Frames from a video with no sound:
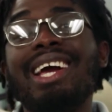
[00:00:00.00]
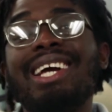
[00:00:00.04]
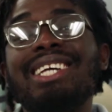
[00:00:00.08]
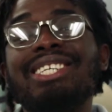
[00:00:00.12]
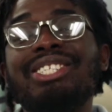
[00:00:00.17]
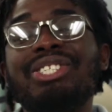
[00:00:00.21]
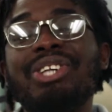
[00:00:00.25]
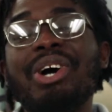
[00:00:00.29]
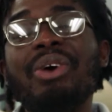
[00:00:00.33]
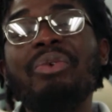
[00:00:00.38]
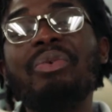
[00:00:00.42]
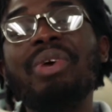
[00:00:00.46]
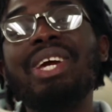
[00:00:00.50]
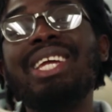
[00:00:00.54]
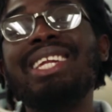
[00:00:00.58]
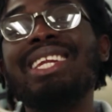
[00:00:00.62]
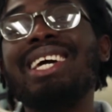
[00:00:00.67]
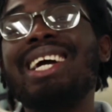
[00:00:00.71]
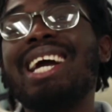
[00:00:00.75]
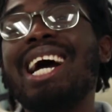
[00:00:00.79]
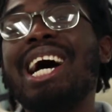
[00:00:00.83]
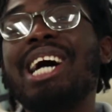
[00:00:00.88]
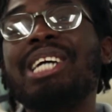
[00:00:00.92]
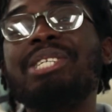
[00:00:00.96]
Start reading
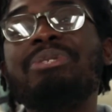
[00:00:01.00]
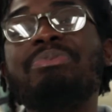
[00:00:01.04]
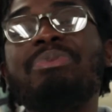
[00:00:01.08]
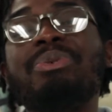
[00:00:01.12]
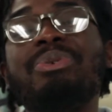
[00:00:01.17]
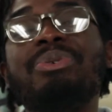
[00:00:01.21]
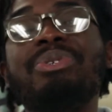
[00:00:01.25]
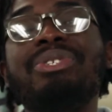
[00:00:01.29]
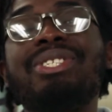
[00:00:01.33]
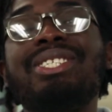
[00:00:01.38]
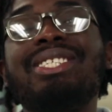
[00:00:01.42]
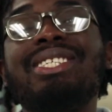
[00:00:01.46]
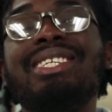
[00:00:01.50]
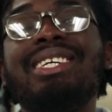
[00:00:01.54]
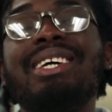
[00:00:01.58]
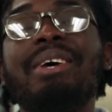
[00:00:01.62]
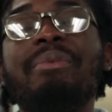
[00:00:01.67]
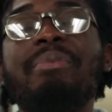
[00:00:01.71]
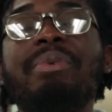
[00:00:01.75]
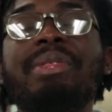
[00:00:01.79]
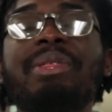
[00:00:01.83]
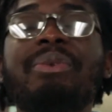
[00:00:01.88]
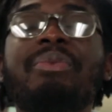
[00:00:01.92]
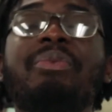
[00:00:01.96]
the Gospels.
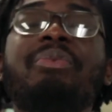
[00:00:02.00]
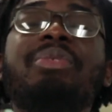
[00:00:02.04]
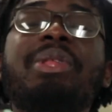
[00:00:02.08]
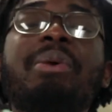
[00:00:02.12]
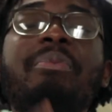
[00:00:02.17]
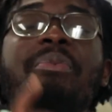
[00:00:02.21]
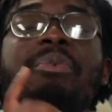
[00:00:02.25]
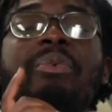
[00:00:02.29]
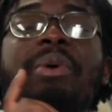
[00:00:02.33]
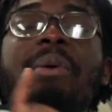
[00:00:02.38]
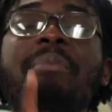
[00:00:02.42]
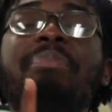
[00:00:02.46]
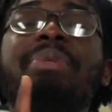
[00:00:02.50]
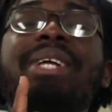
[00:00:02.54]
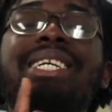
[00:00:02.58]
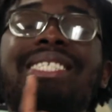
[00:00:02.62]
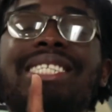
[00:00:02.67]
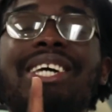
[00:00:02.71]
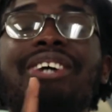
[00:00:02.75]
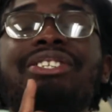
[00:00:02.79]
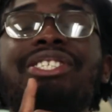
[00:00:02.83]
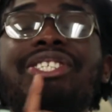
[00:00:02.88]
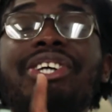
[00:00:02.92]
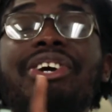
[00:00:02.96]
The number one
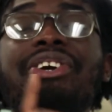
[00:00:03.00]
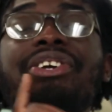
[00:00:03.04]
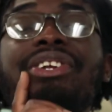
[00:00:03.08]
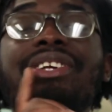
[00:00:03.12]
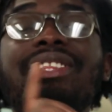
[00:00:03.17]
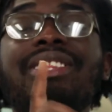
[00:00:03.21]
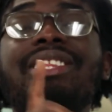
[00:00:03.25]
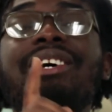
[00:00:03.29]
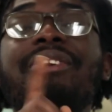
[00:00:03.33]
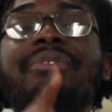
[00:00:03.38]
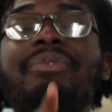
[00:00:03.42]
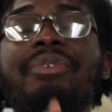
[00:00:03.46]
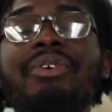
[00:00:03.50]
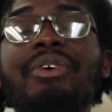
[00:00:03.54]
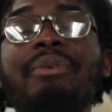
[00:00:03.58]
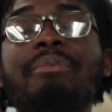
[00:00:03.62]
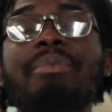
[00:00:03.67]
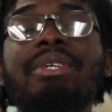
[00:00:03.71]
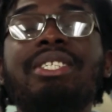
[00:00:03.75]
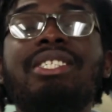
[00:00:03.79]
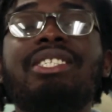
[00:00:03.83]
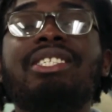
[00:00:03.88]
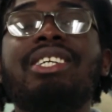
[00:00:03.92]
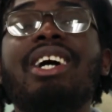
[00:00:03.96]
place I'll tell you to look for
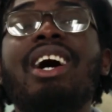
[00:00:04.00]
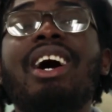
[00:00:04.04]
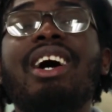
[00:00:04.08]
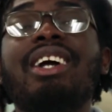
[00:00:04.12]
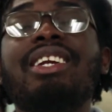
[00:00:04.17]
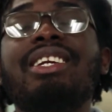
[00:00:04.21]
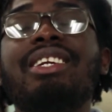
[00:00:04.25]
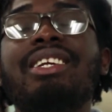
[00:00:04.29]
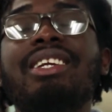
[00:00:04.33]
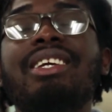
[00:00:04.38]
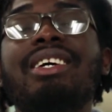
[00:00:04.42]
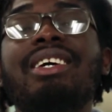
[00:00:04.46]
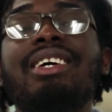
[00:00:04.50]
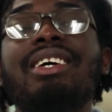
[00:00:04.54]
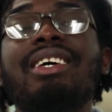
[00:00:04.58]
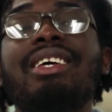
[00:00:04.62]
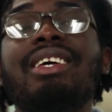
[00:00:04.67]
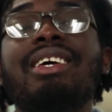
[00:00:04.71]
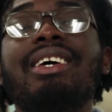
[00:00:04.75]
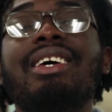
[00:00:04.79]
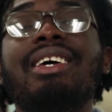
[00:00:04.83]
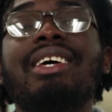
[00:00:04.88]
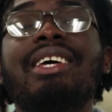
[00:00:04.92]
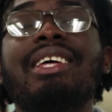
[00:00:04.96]
him is John
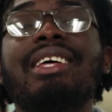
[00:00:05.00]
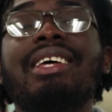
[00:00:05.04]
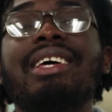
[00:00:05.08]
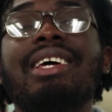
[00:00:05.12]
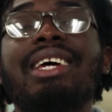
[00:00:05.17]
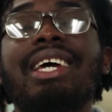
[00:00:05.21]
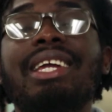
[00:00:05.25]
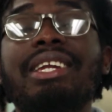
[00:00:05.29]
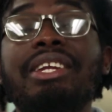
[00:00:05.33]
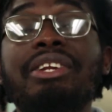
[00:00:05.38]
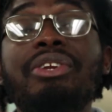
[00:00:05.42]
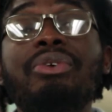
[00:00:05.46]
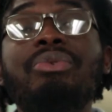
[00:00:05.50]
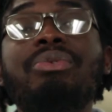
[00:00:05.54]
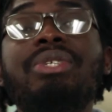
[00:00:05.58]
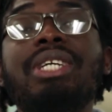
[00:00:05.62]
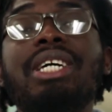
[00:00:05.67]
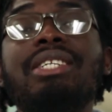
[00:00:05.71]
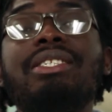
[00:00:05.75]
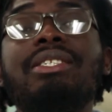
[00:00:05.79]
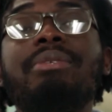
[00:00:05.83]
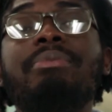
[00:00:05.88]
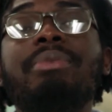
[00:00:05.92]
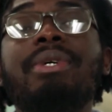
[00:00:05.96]
in the New
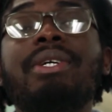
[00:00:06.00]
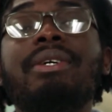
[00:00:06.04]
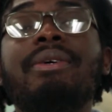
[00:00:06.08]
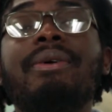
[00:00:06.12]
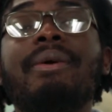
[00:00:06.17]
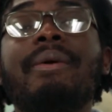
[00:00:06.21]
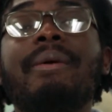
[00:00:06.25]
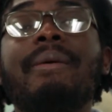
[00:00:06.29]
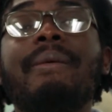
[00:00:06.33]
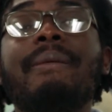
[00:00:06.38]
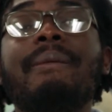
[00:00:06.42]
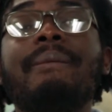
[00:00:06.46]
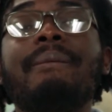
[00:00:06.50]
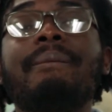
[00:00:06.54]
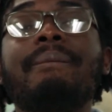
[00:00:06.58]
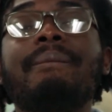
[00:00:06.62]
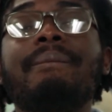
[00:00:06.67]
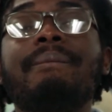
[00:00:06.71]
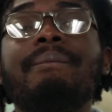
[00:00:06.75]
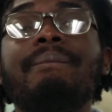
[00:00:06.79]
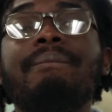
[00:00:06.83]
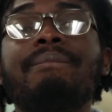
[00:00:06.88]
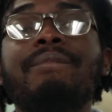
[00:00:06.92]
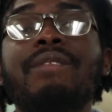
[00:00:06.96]
Testament.
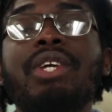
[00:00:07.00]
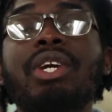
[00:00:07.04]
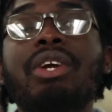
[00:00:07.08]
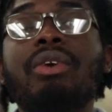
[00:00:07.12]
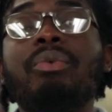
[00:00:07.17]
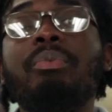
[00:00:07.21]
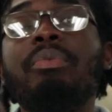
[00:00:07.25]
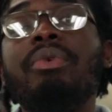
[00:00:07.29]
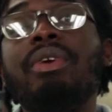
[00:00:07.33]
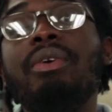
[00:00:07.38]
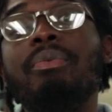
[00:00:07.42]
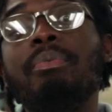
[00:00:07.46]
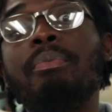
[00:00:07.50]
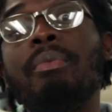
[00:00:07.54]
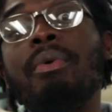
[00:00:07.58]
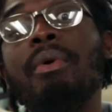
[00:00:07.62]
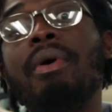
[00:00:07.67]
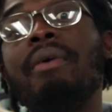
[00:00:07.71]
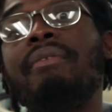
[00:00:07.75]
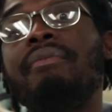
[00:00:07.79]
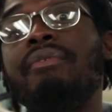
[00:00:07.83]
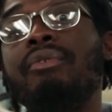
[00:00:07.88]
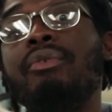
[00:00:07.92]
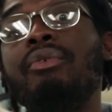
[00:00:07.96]
You can read
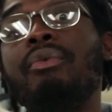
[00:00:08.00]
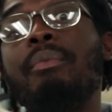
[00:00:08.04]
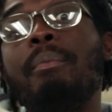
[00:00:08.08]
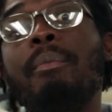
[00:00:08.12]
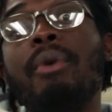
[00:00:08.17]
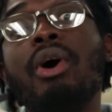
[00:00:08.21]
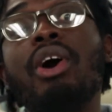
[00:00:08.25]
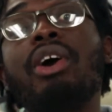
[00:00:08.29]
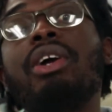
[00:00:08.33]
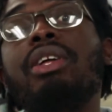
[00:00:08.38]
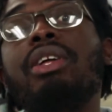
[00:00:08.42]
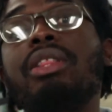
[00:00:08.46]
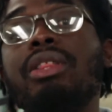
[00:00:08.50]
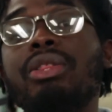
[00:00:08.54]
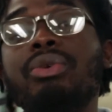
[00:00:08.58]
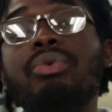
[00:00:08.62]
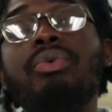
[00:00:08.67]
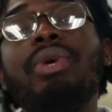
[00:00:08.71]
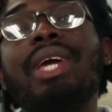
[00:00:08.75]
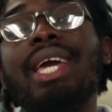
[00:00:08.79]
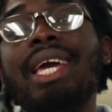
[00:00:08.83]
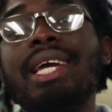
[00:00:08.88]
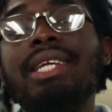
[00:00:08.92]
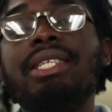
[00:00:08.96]
Matthew, Mark,
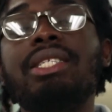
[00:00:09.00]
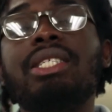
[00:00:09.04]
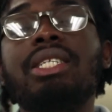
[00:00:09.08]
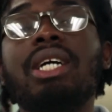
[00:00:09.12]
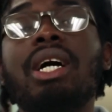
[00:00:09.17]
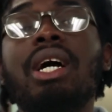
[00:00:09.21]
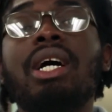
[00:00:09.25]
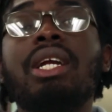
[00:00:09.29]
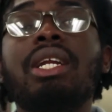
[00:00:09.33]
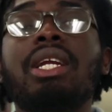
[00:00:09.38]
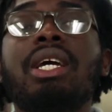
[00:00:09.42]
Luke, and John.